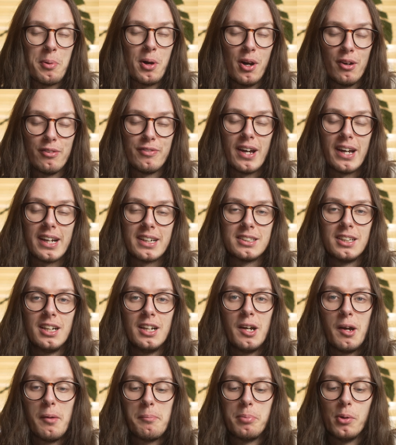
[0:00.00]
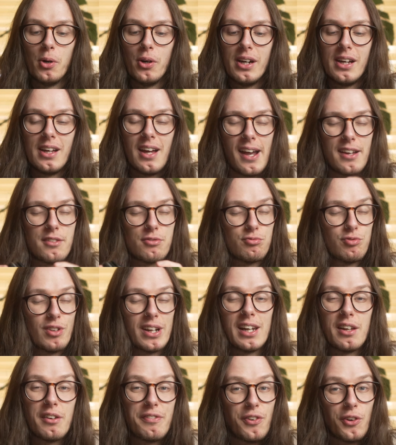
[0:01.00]
perfect, but it's
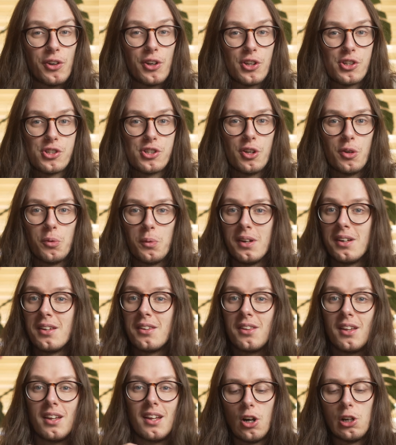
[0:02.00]
really fun to shoot with.